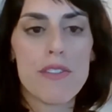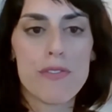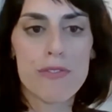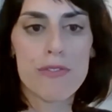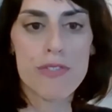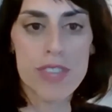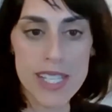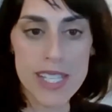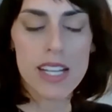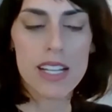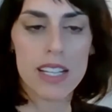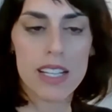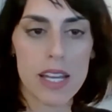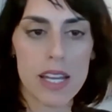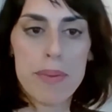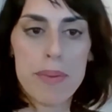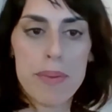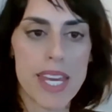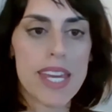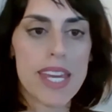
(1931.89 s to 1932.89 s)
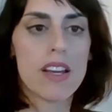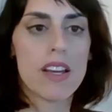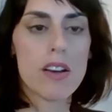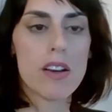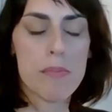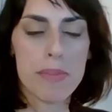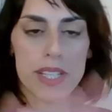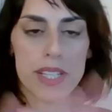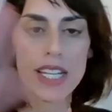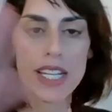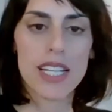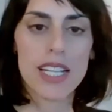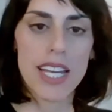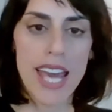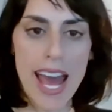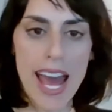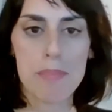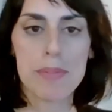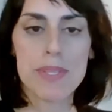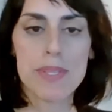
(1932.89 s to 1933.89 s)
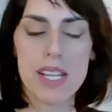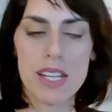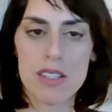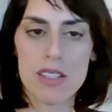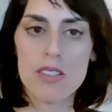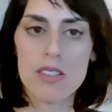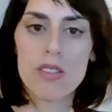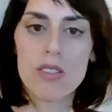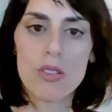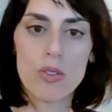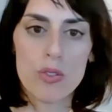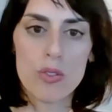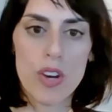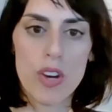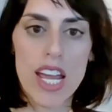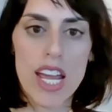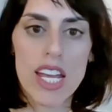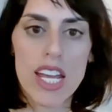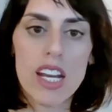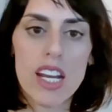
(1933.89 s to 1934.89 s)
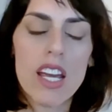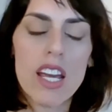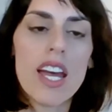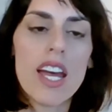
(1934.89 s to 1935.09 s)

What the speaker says: physically be completely absent, right?